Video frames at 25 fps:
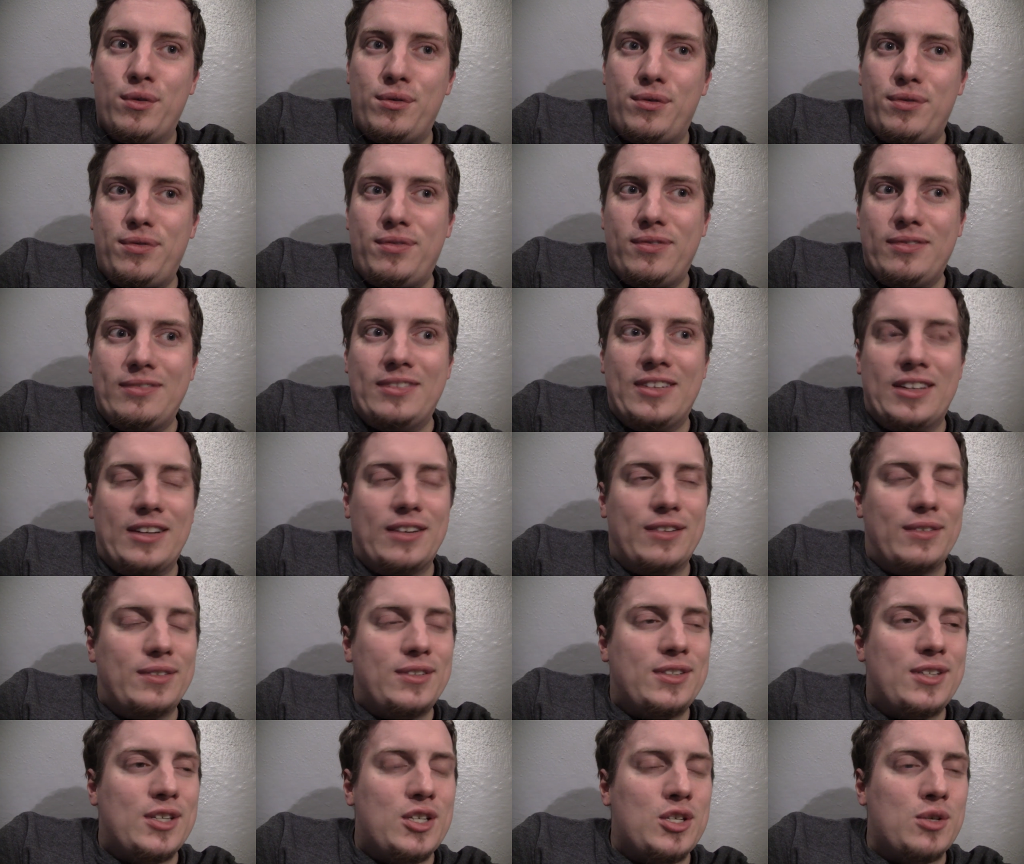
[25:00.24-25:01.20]
of you
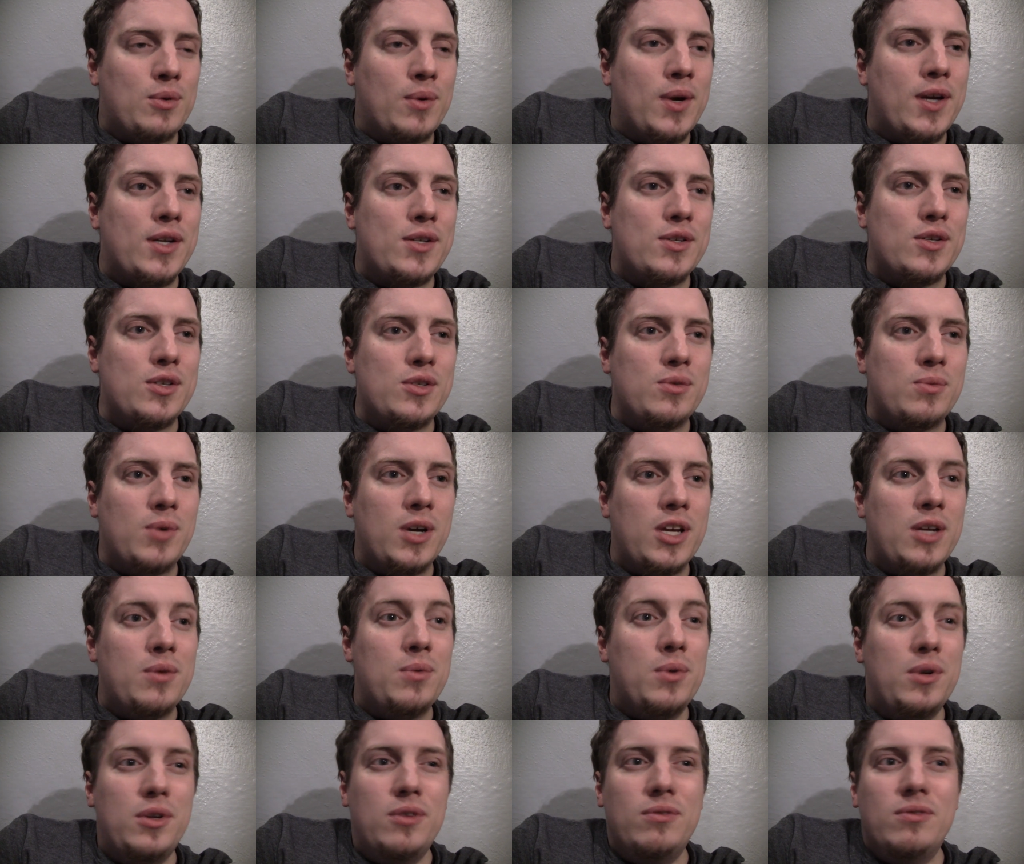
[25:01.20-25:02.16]
know situations where
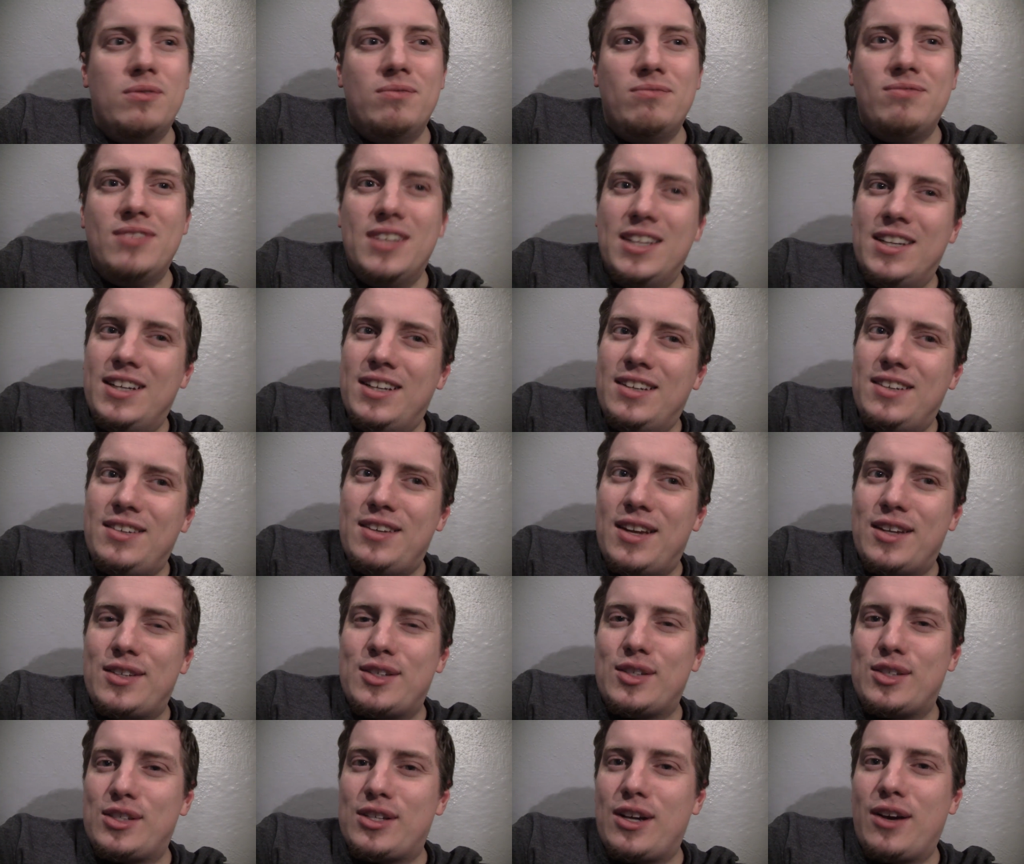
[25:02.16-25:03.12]
you wouldn't
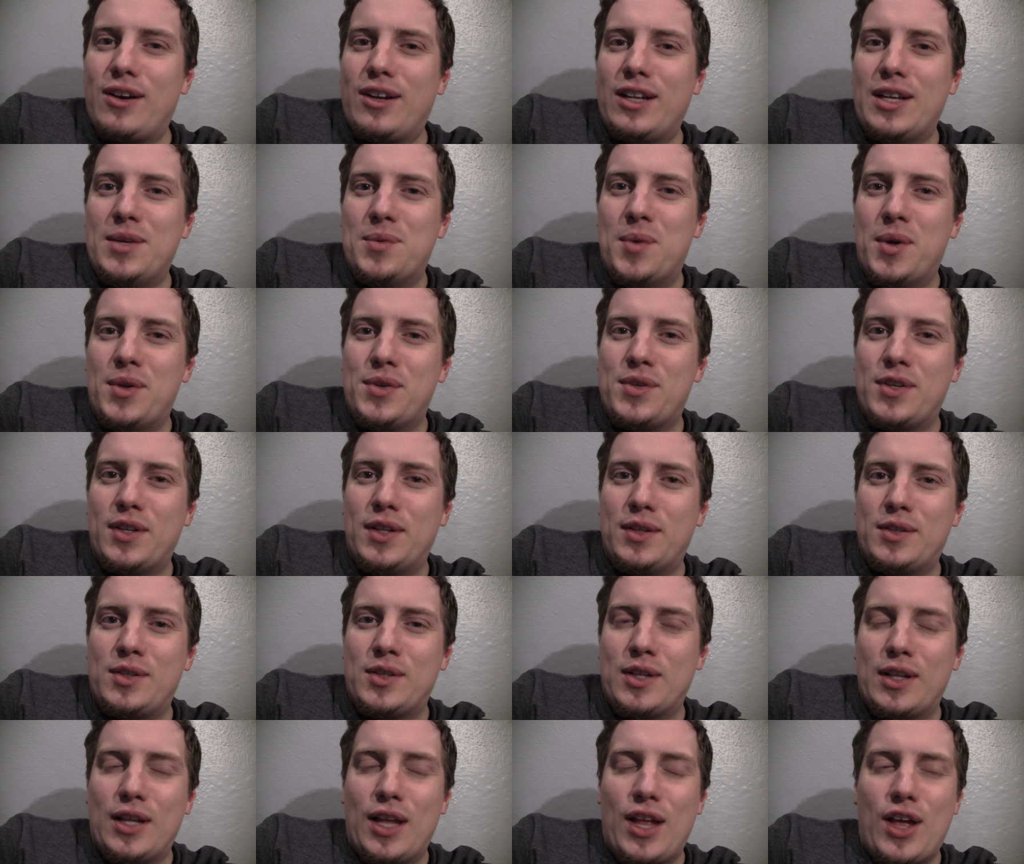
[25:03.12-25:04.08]
necessarily want to
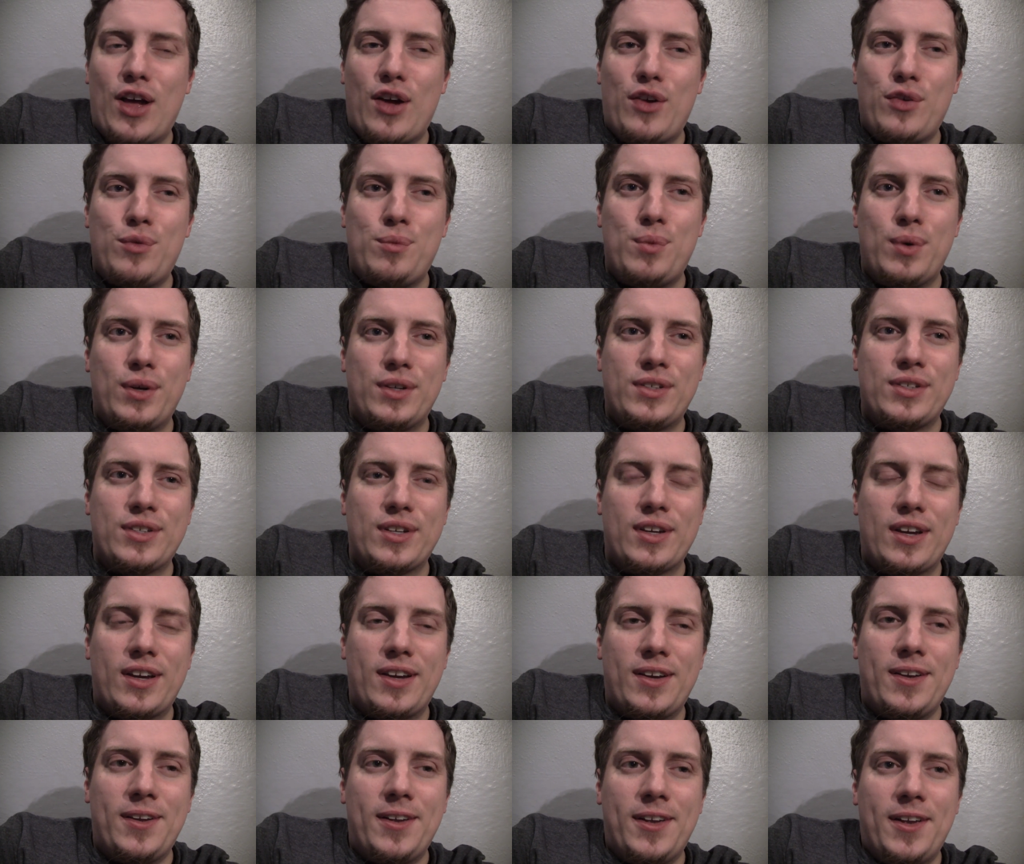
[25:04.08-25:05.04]
to laugh, but
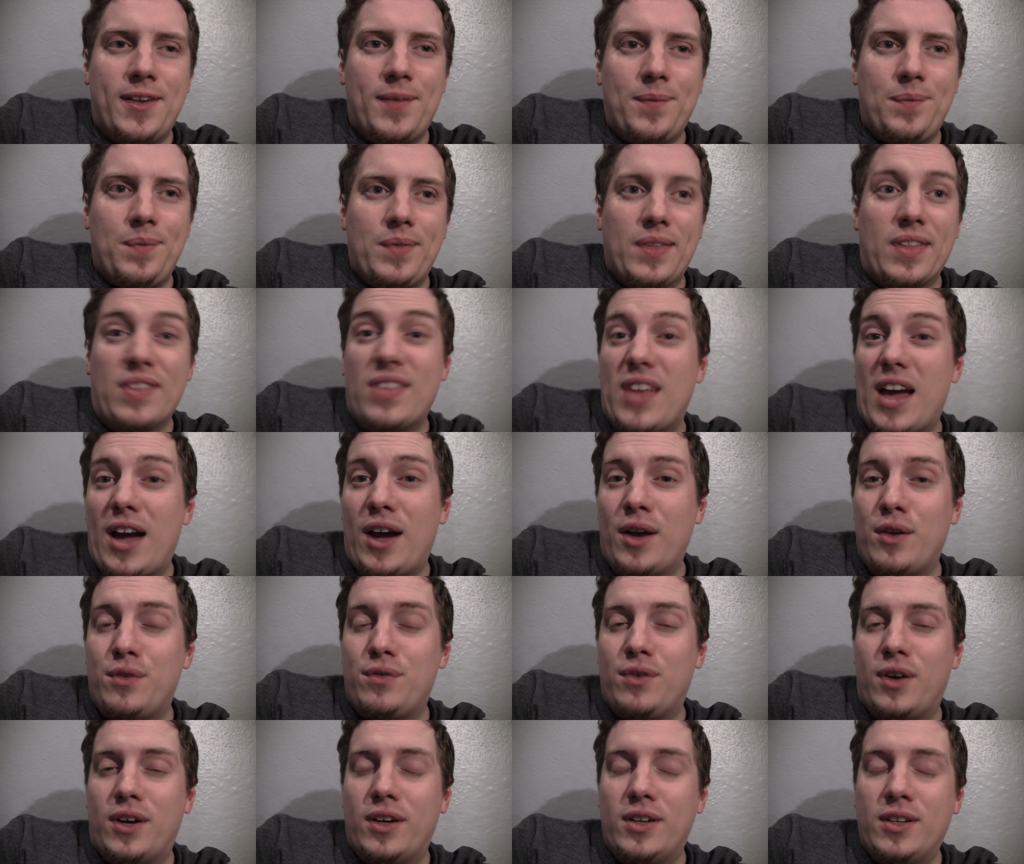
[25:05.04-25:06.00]
uh, that
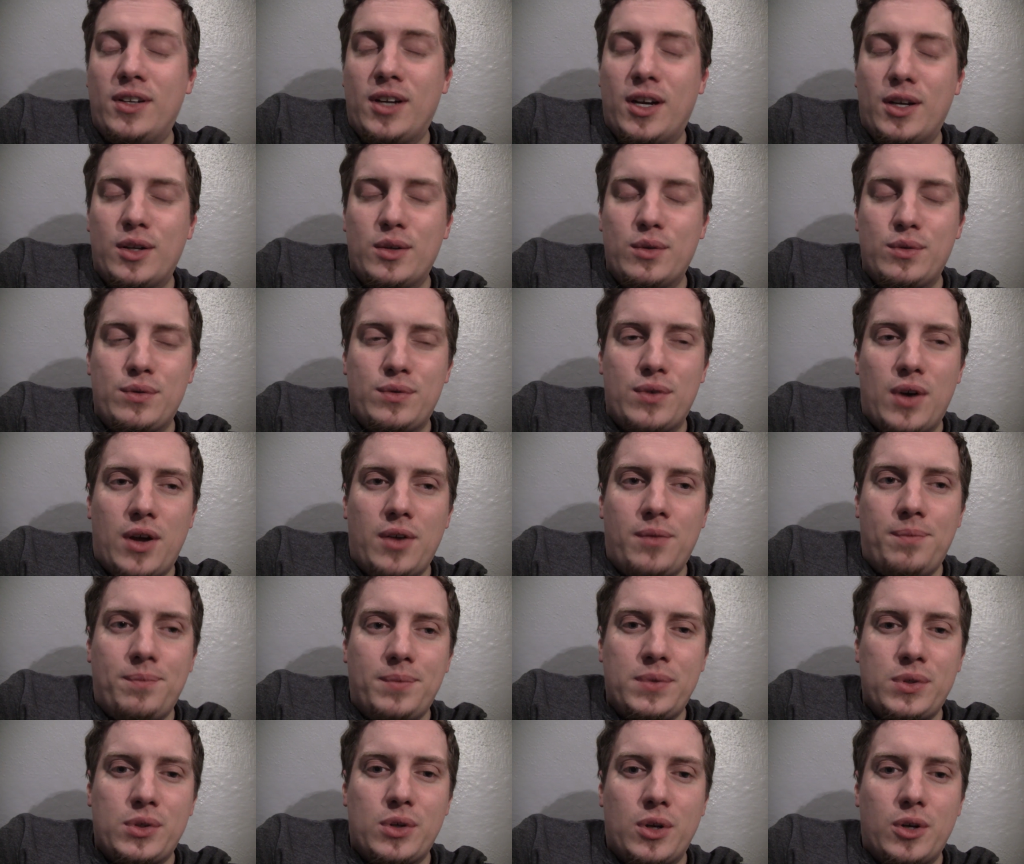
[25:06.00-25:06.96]
I find kind of
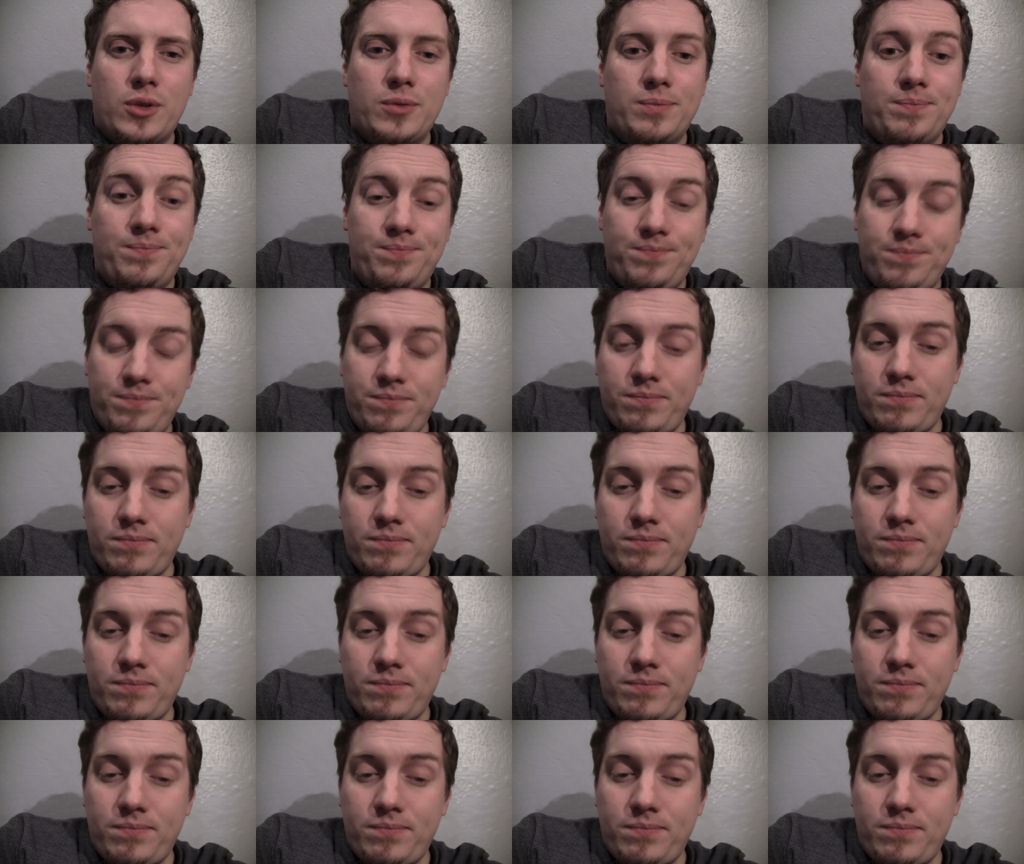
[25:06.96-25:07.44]
fun. So